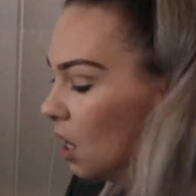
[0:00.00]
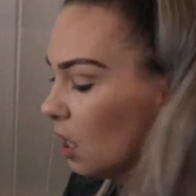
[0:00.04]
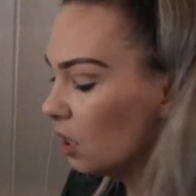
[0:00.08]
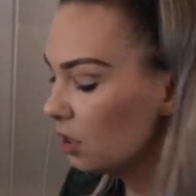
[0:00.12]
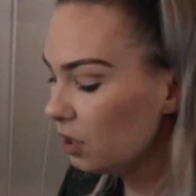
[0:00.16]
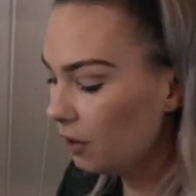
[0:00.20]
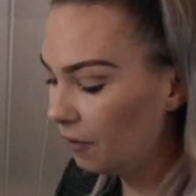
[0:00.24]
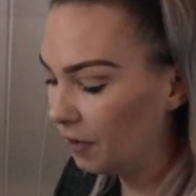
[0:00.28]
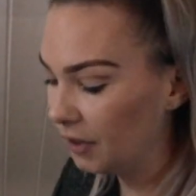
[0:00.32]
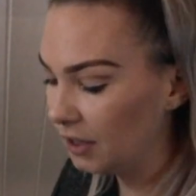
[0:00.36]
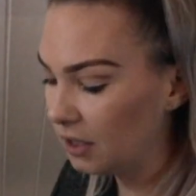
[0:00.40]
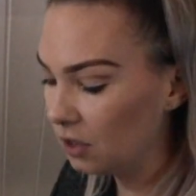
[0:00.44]

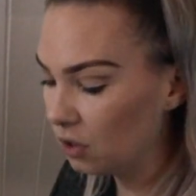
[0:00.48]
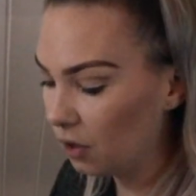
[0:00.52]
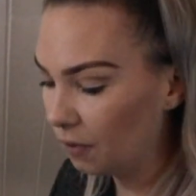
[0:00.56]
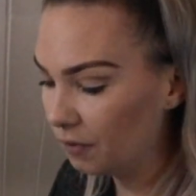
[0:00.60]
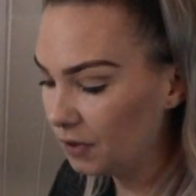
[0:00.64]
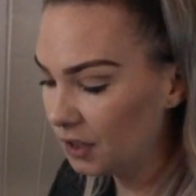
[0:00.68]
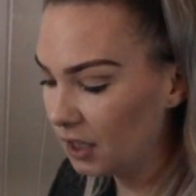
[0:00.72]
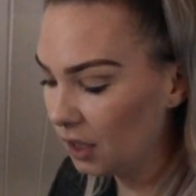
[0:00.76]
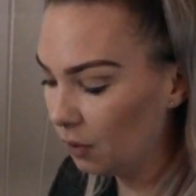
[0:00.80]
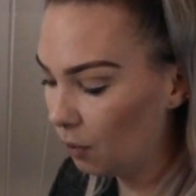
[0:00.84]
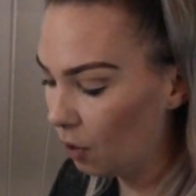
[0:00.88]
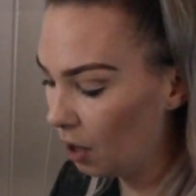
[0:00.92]
So this is
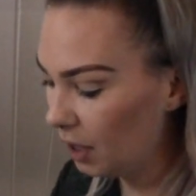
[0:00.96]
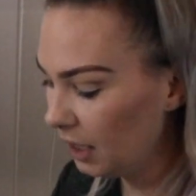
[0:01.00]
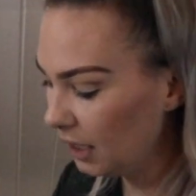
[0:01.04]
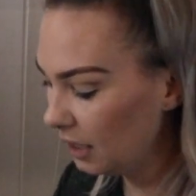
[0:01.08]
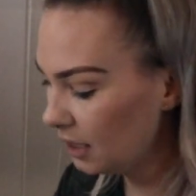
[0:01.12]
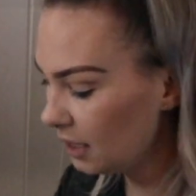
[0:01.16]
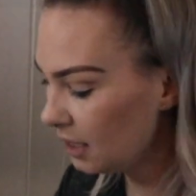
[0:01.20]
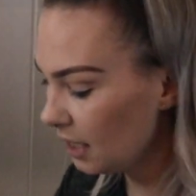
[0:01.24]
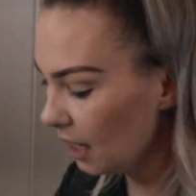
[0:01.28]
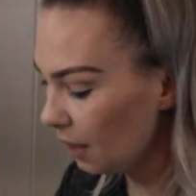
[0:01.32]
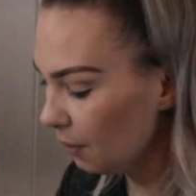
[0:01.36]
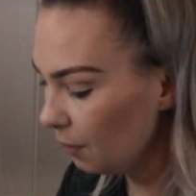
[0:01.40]
obviously what I need
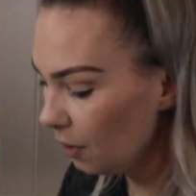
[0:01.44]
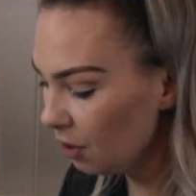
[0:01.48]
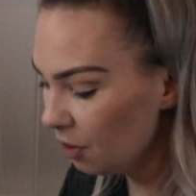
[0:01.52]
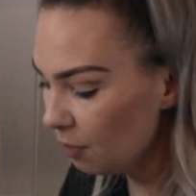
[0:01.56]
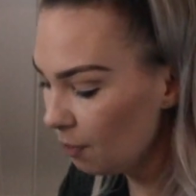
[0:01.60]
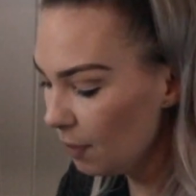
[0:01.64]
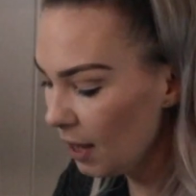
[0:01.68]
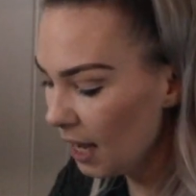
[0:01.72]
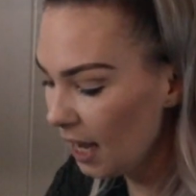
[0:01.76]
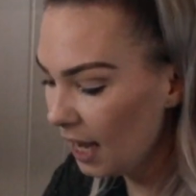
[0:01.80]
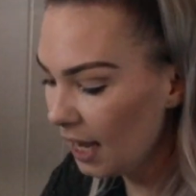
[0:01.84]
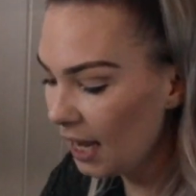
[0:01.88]
to take with
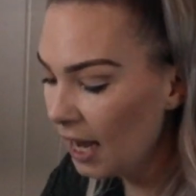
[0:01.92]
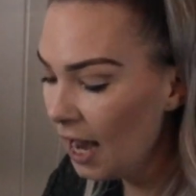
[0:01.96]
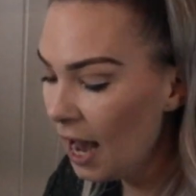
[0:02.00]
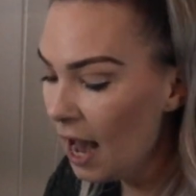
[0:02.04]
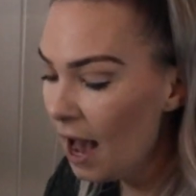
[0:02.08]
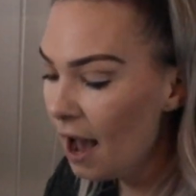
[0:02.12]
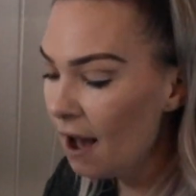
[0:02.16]
me.